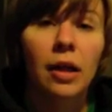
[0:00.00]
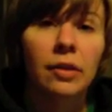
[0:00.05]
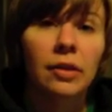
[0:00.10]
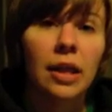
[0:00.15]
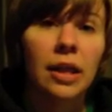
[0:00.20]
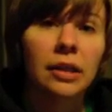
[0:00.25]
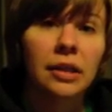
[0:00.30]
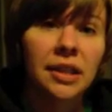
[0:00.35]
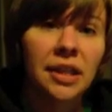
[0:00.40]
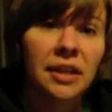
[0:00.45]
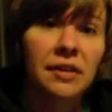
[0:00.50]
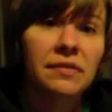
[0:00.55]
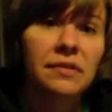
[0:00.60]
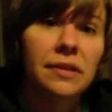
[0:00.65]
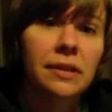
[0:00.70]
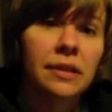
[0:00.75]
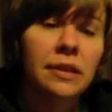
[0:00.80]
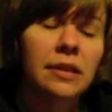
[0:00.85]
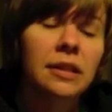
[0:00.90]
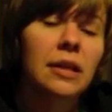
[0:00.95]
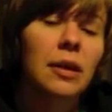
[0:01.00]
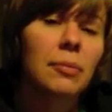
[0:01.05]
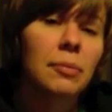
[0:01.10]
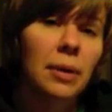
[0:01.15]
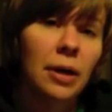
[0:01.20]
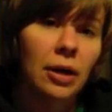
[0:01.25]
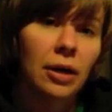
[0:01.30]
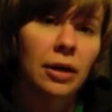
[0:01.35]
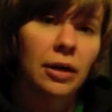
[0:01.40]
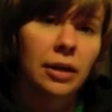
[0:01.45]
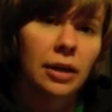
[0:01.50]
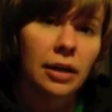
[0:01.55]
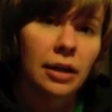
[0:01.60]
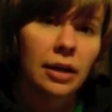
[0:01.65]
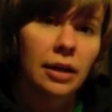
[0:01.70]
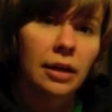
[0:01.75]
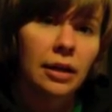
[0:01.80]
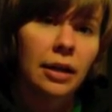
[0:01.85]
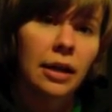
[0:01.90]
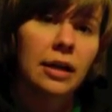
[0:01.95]
They lived in
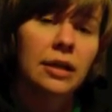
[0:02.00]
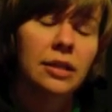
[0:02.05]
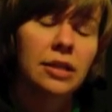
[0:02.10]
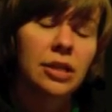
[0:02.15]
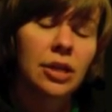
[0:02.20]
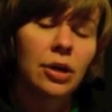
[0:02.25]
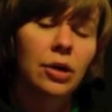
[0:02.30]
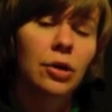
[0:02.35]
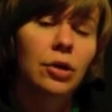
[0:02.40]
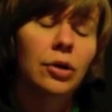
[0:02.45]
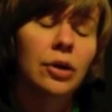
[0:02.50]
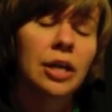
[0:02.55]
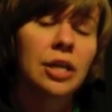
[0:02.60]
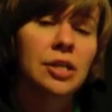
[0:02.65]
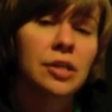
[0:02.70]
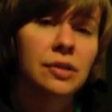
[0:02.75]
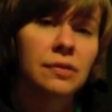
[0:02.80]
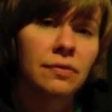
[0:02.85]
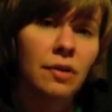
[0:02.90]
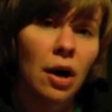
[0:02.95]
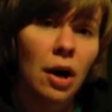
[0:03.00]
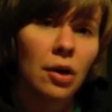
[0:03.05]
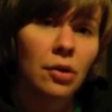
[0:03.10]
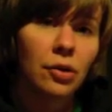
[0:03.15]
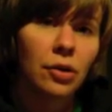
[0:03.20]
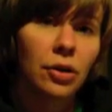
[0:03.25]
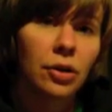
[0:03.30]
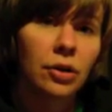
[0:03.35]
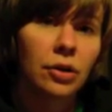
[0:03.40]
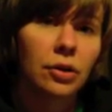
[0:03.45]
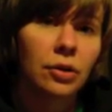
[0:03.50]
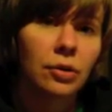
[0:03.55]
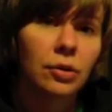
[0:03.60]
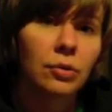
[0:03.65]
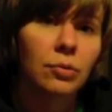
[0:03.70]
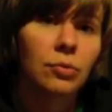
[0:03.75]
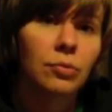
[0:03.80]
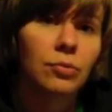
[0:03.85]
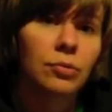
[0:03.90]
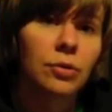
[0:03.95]
America until his father
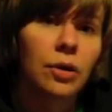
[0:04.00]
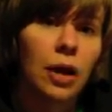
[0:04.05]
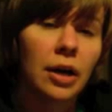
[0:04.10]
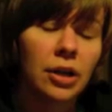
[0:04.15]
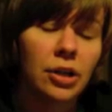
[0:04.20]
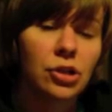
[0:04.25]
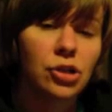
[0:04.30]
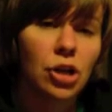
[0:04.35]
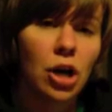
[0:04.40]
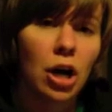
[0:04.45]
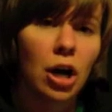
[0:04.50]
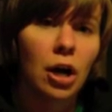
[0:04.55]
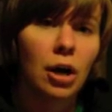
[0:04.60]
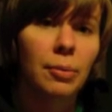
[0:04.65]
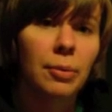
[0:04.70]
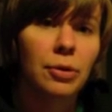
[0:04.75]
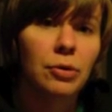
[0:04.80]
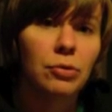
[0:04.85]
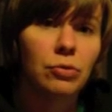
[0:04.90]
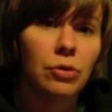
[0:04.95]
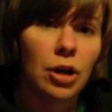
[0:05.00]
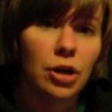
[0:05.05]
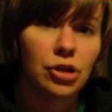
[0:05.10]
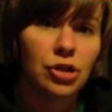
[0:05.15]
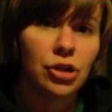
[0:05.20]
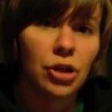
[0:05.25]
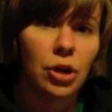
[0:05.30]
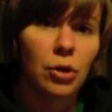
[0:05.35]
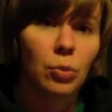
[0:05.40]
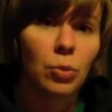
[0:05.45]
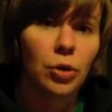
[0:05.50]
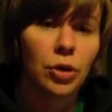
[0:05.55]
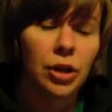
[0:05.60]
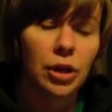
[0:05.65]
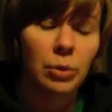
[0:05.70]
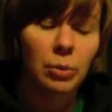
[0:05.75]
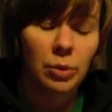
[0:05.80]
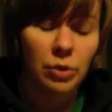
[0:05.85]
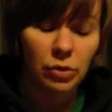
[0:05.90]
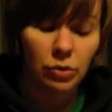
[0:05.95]
got a job in Russia
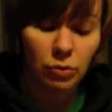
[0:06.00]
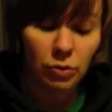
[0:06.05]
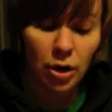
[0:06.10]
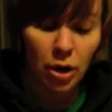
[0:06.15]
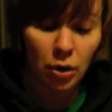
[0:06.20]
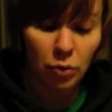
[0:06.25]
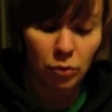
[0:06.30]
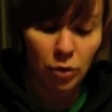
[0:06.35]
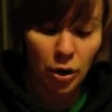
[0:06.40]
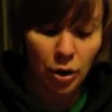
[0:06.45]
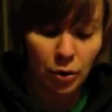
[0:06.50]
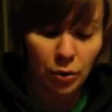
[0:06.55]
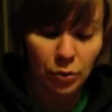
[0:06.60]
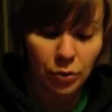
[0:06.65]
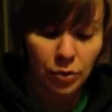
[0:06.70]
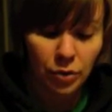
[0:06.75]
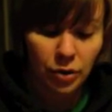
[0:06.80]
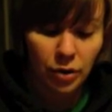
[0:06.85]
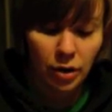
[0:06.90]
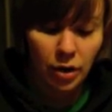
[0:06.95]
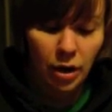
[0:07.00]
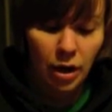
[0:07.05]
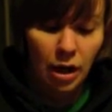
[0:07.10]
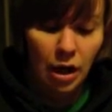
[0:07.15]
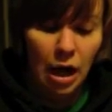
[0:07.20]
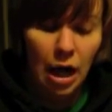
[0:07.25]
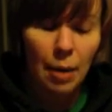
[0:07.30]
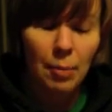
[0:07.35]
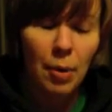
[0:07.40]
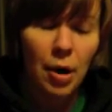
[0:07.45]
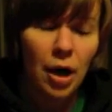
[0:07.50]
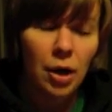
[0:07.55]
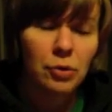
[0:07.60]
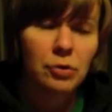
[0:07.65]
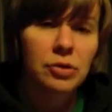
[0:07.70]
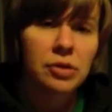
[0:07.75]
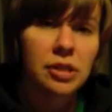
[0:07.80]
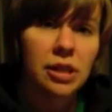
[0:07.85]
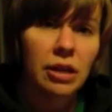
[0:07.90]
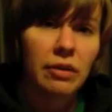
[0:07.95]
working with the railroad.
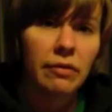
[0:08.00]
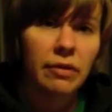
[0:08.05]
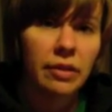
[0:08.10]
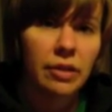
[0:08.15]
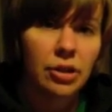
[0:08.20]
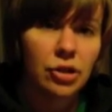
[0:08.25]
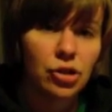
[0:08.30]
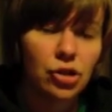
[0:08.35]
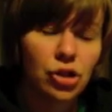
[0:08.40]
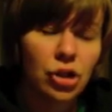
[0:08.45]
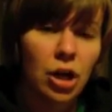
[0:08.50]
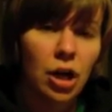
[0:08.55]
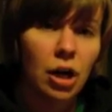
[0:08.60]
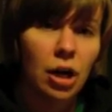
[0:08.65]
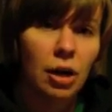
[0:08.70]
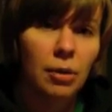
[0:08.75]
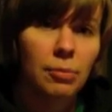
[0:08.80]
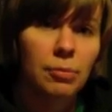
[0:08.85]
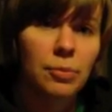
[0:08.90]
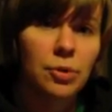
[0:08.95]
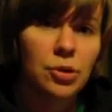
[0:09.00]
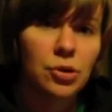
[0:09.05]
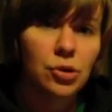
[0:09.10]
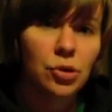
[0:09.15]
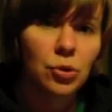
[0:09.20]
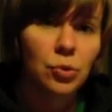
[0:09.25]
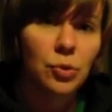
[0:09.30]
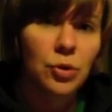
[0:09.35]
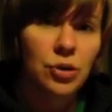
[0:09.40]
Upon receiving this job, Mr.